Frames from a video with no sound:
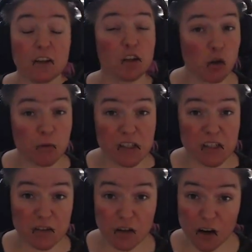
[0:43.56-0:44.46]

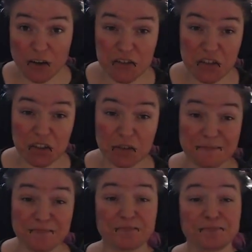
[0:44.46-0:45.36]
Humans and dogs do.
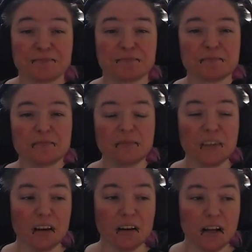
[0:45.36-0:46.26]

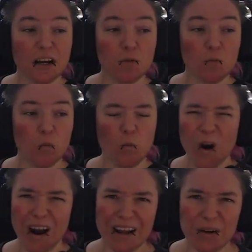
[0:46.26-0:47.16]
Now,
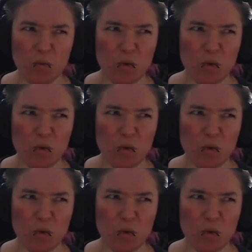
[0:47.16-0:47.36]
why?